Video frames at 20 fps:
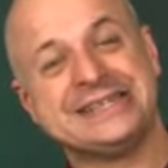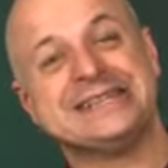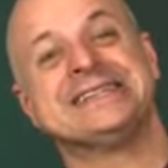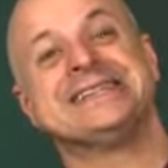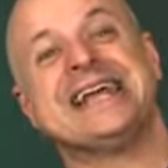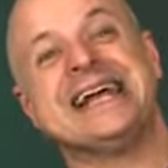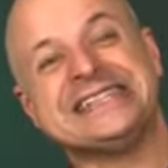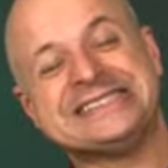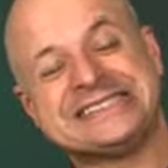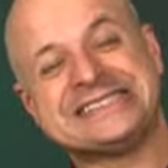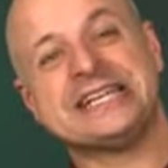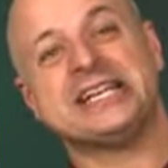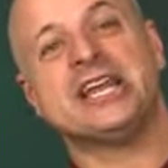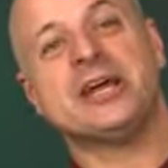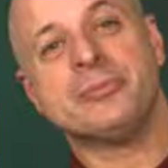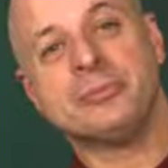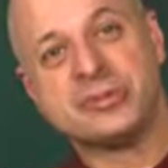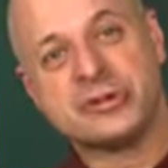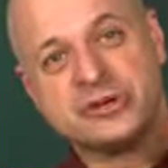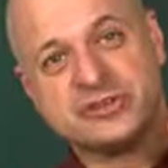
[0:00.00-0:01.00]
That's the
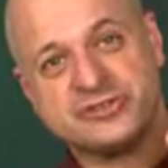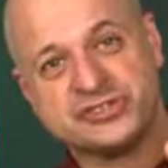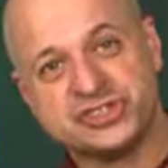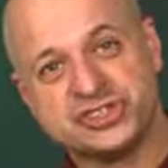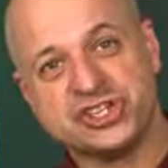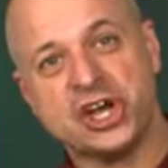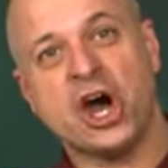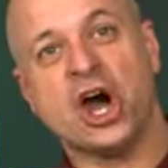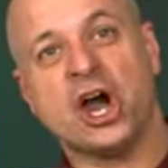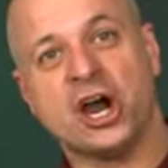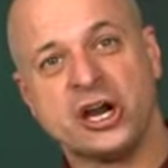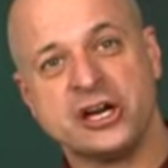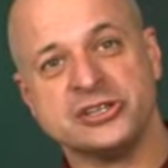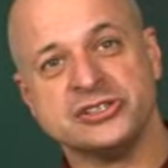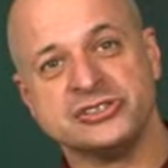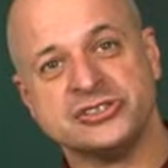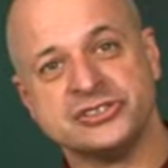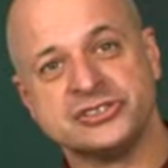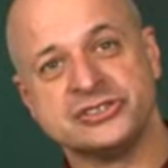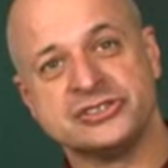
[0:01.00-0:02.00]
number of
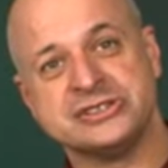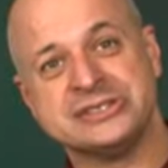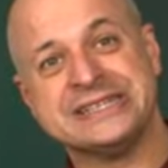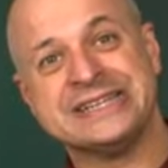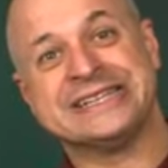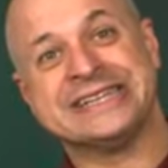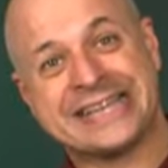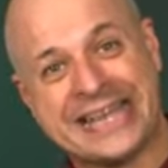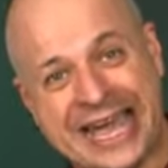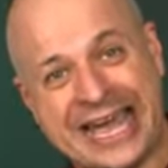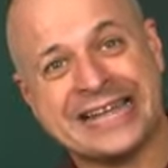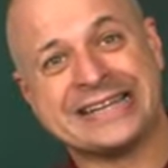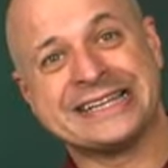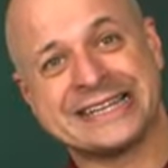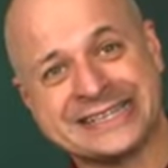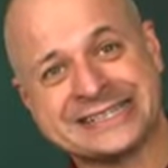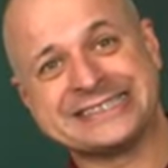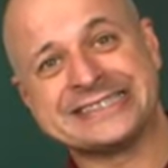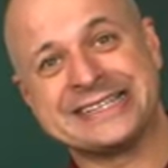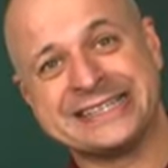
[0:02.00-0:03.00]
stars in the
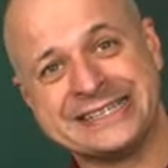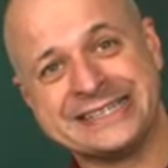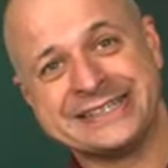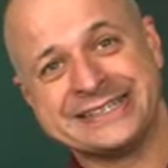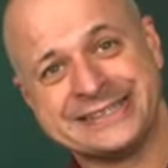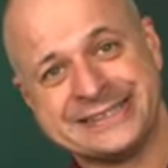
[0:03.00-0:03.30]
galaxy.